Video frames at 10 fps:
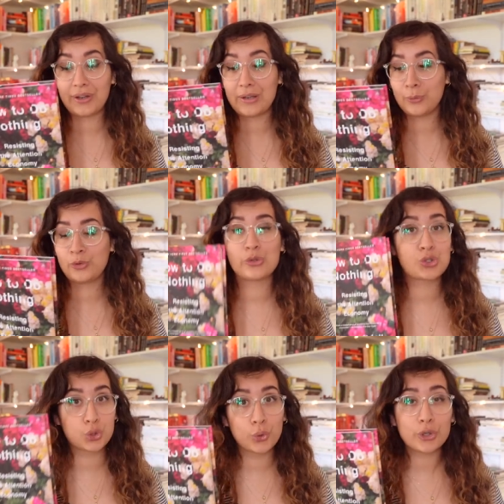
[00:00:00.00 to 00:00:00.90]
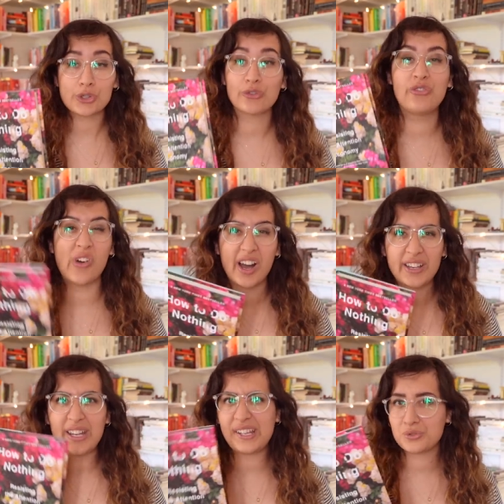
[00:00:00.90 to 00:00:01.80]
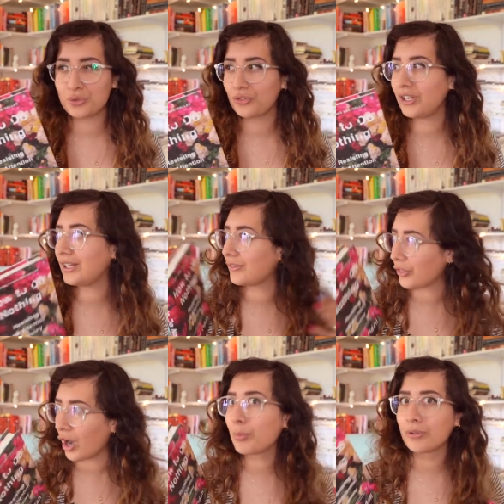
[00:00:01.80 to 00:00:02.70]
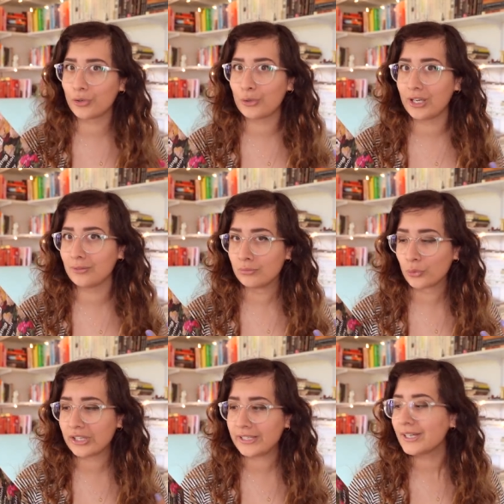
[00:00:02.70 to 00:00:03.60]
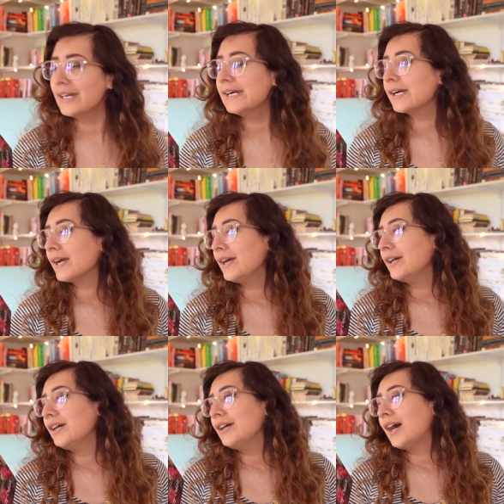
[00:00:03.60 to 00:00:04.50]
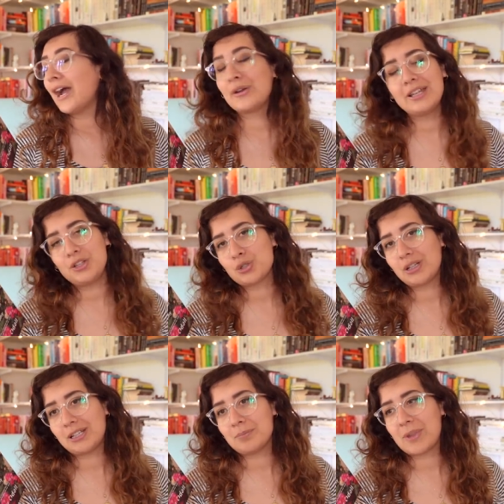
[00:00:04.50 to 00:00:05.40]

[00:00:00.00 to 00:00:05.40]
It was a short, fun, interesting, and thought-provoking read. I really enjoyed it.